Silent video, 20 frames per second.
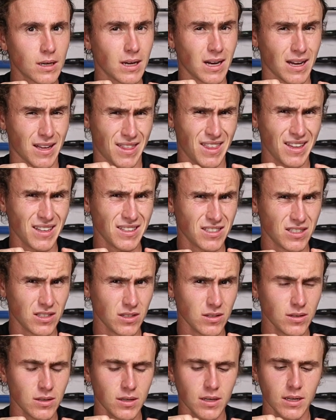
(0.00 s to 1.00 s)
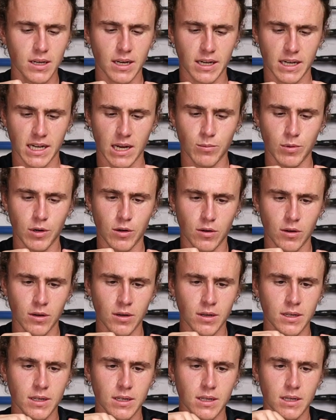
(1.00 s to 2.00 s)
I think so, can be
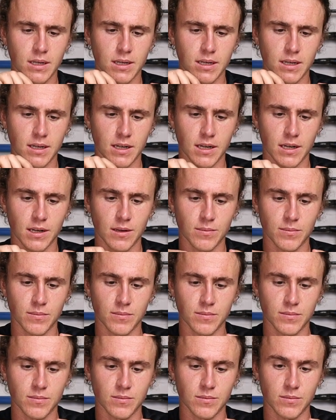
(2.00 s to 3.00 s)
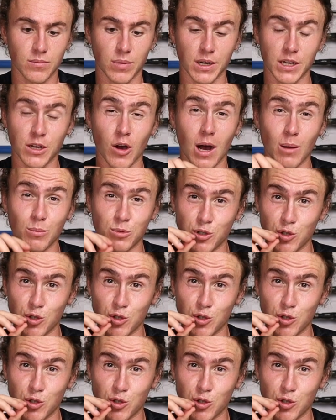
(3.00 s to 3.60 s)
wrong. But yeah, I'm